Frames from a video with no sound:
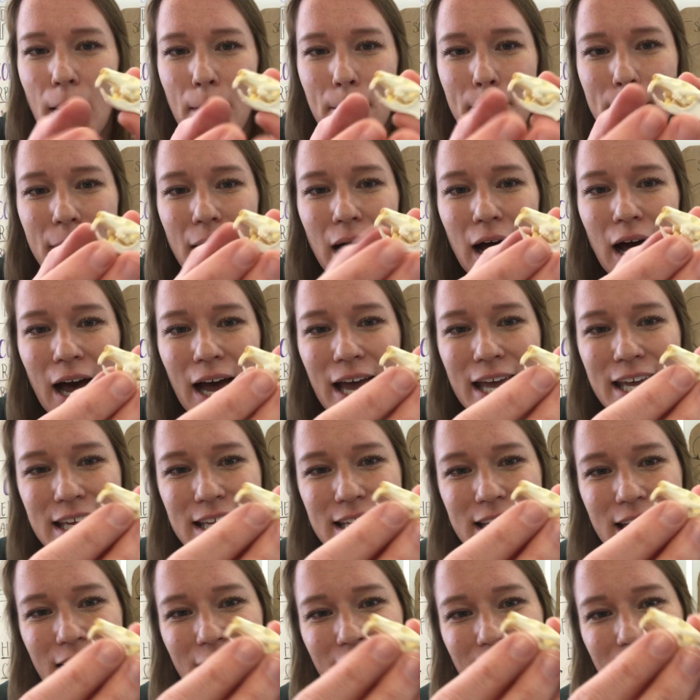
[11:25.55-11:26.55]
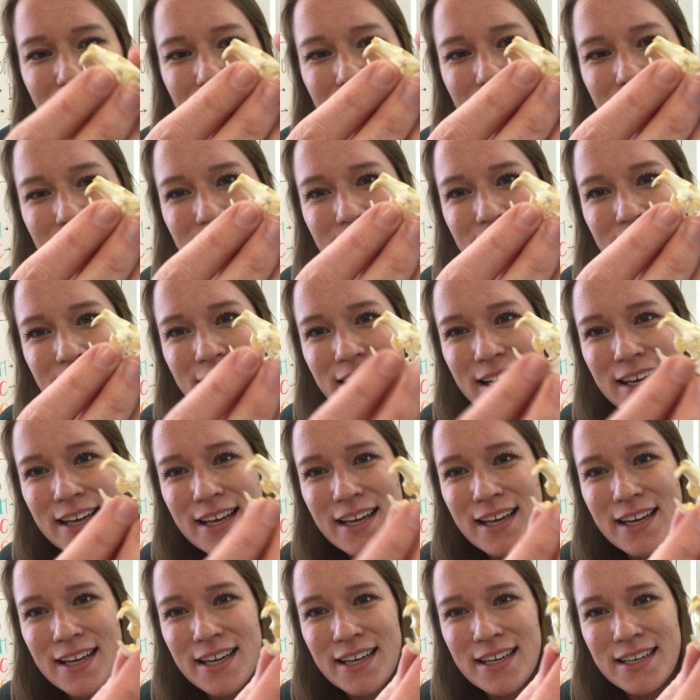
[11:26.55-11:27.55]
a pika.
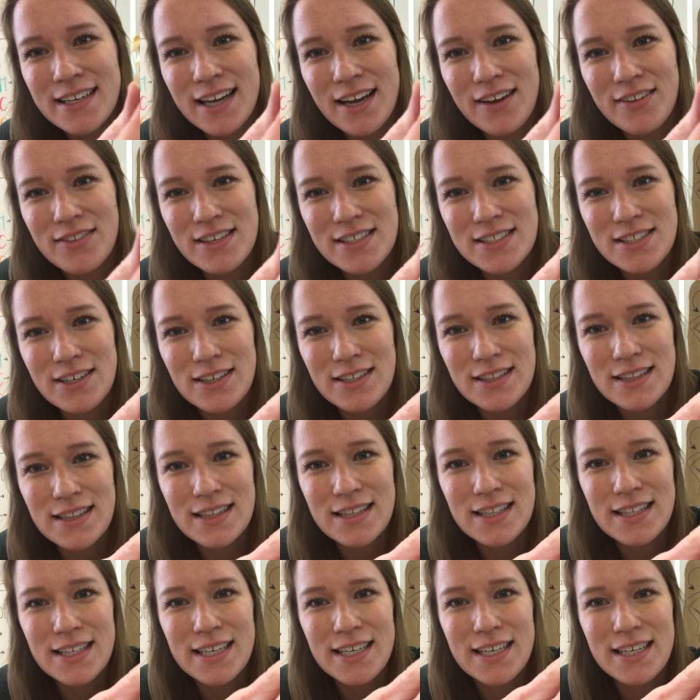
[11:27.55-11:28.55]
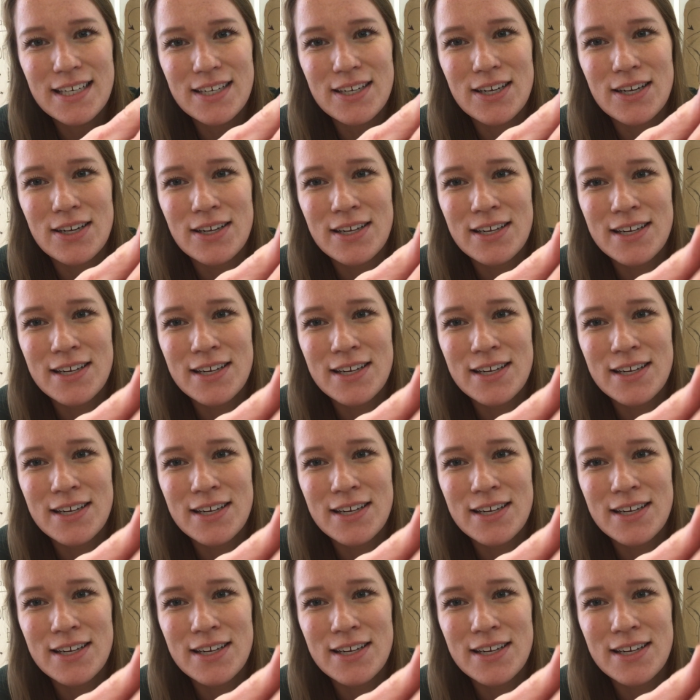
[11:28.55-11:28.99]
Now these are little